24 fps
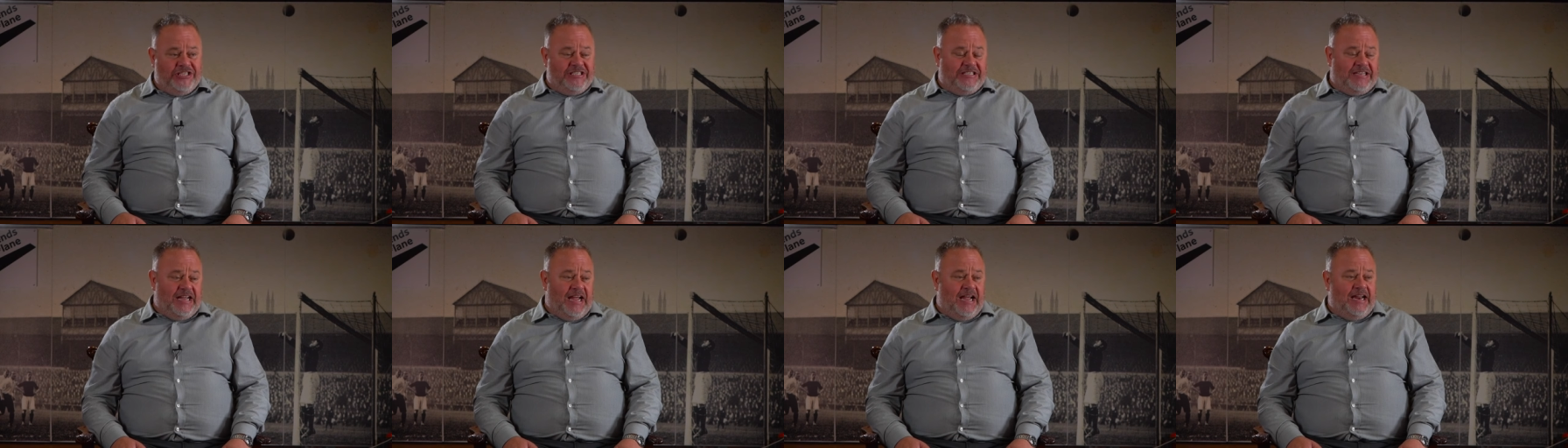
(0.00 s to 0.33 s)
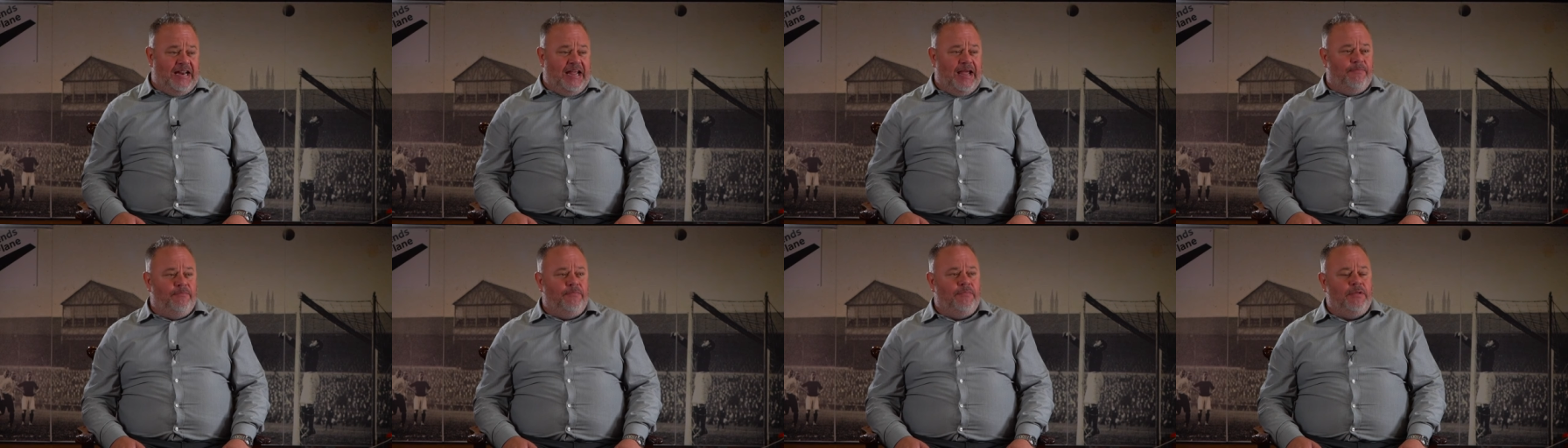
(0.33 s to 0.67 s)

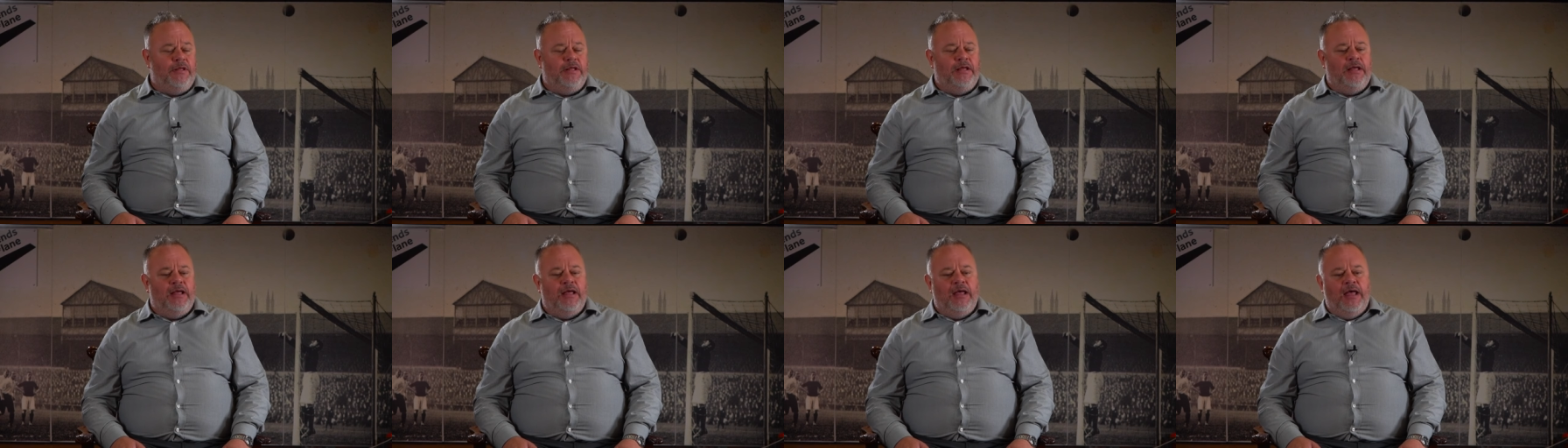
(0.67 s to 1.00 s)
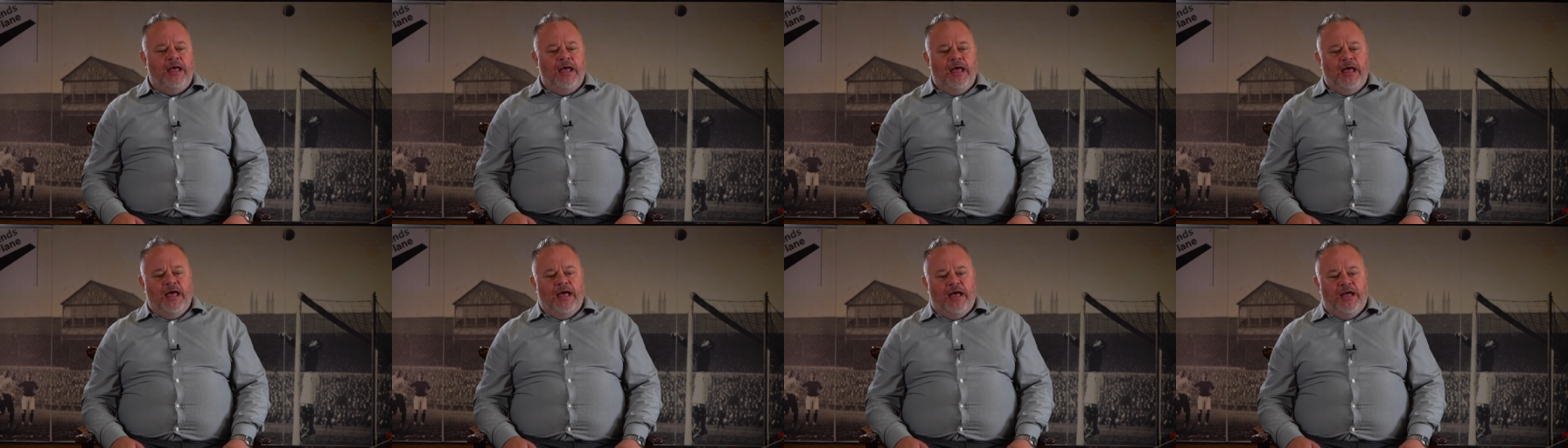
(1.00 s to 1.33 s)
stadium
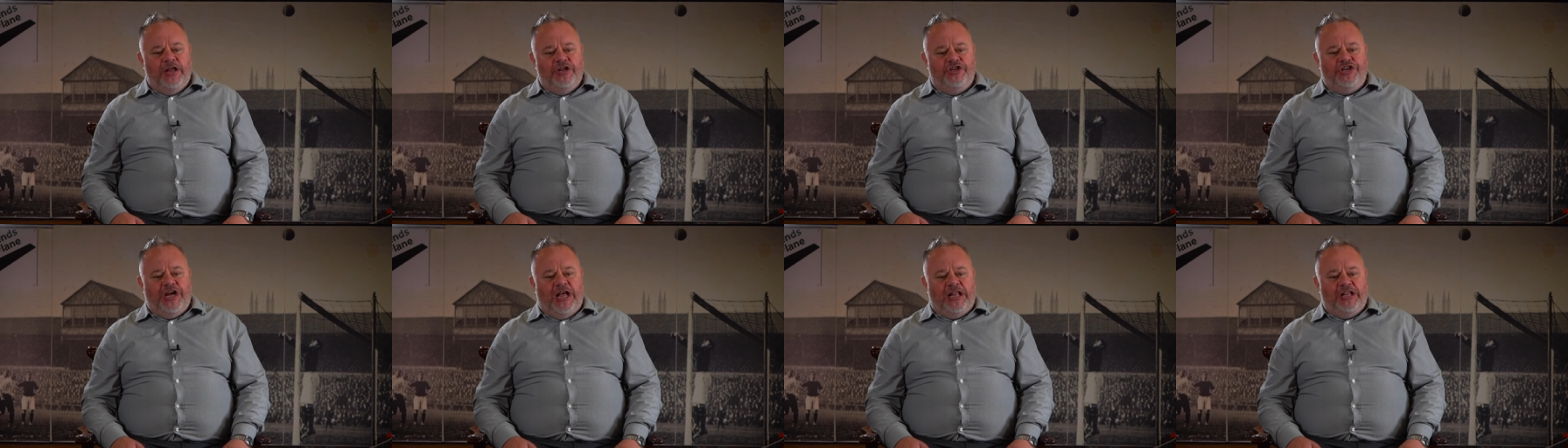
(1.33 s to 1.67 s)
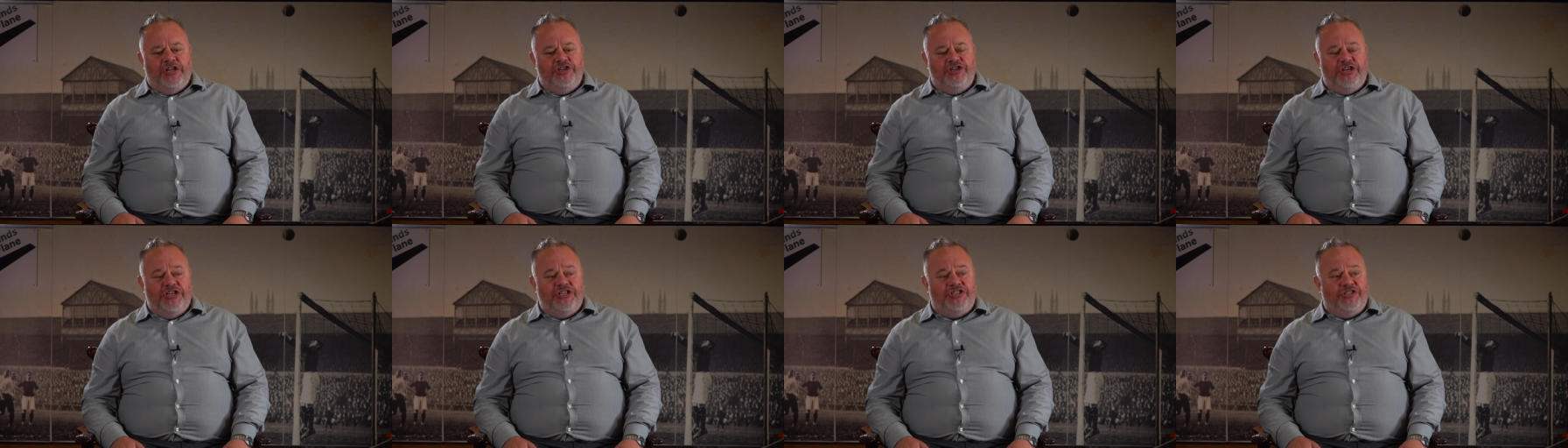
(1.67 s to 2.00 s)
and
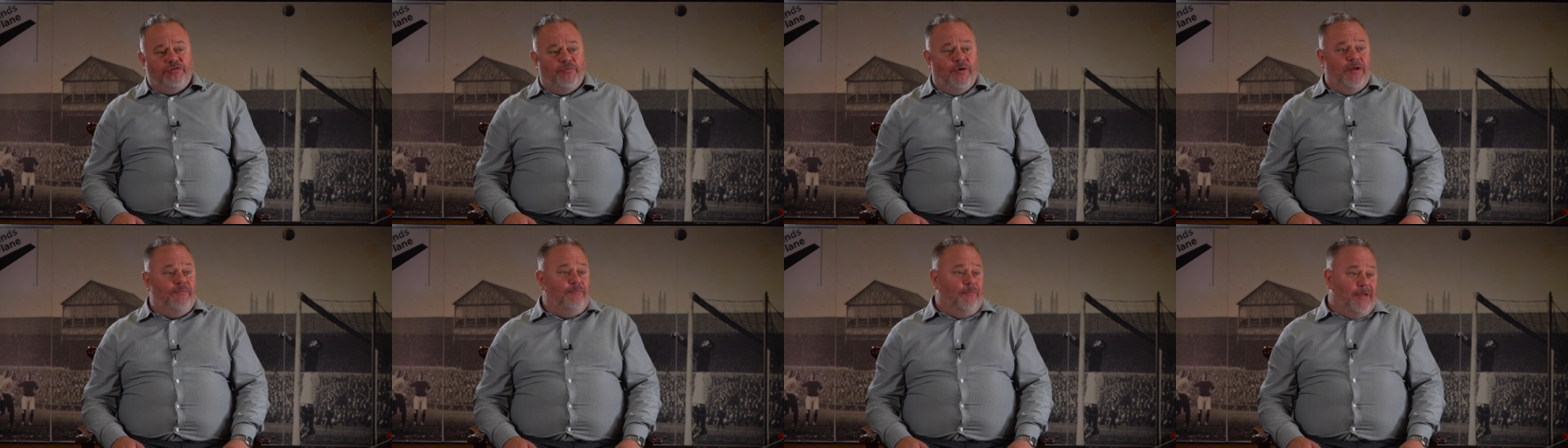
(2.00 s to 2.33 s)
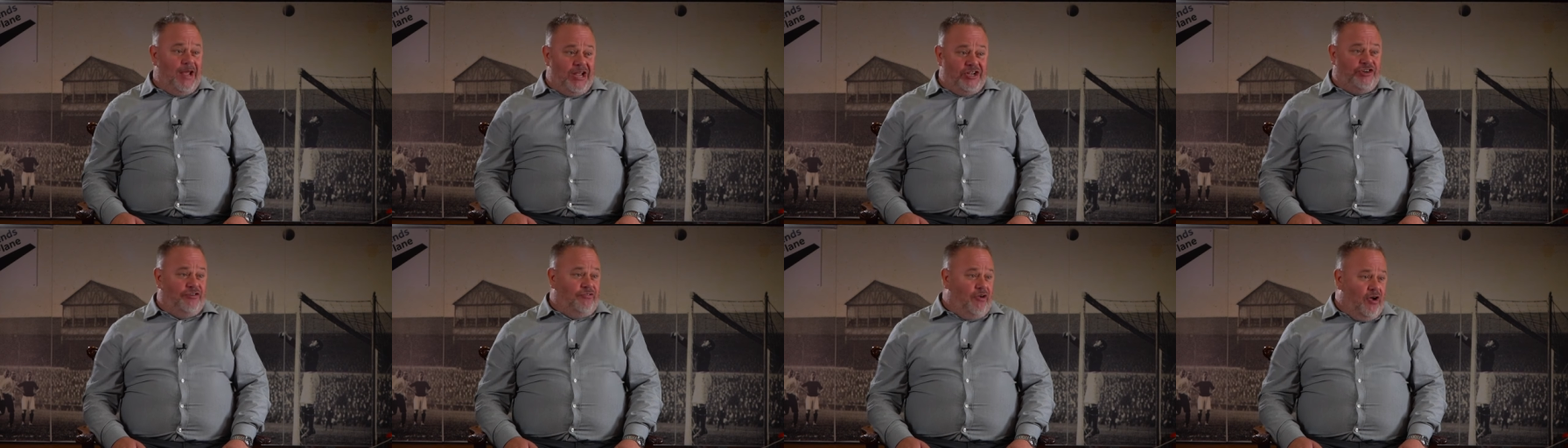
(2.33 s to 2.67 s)
challenging to win
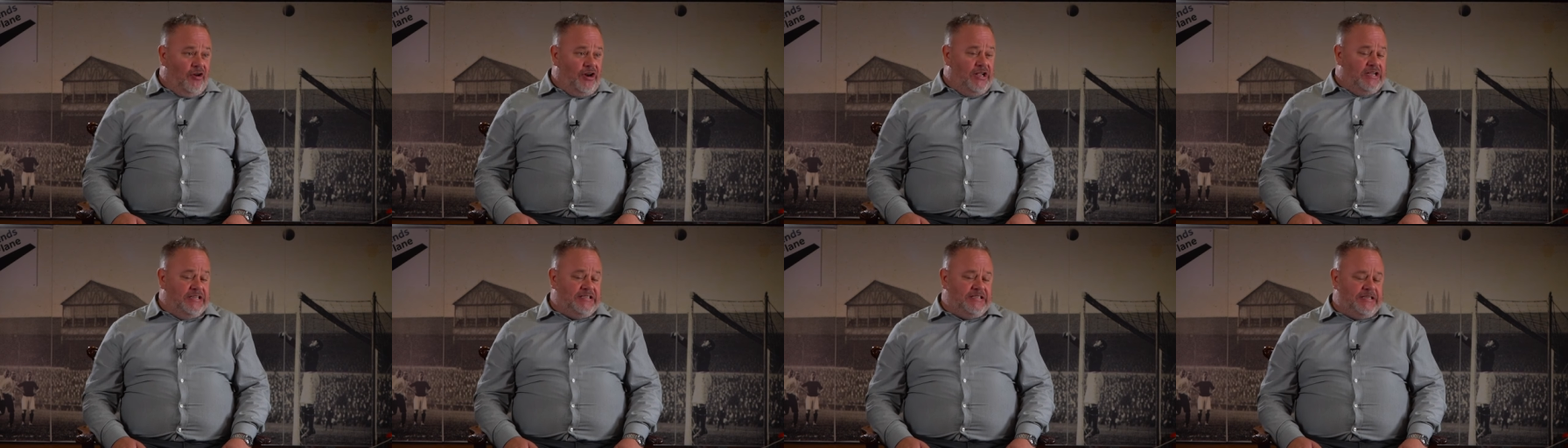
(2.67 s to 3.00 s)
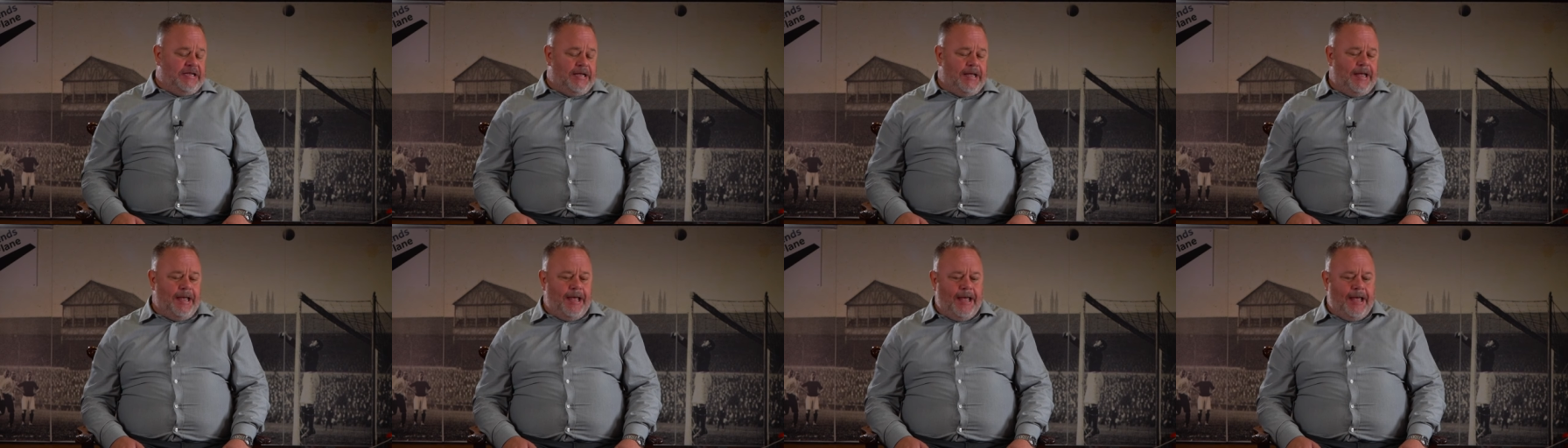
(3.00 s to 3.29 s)
major honours.